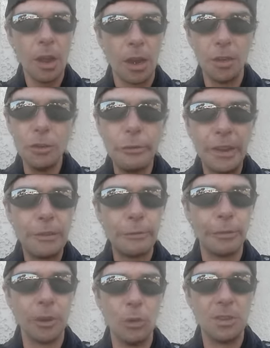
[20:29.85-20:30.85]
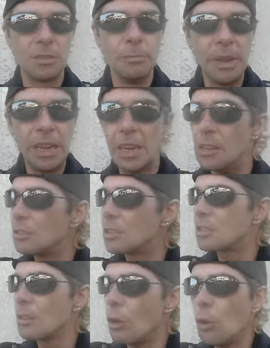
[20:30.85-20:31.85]
And you've influenced me and
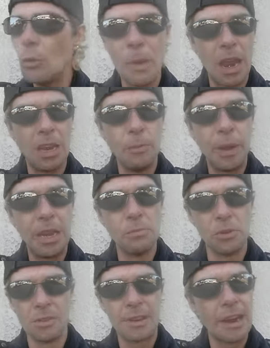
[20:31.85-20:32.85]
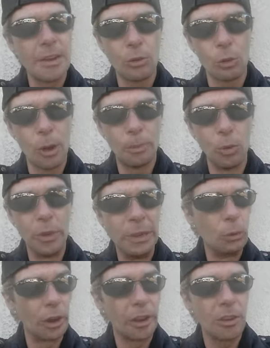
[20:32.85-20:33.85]
so many people that I grew up with
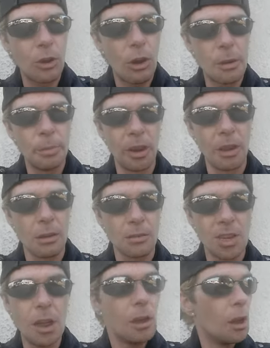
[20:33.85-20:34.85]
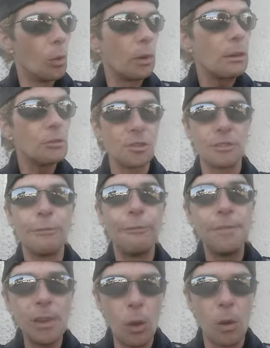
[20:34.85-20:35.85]
that were guitar players. We're all just
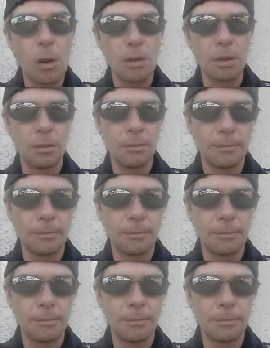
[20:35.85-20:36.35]
floored.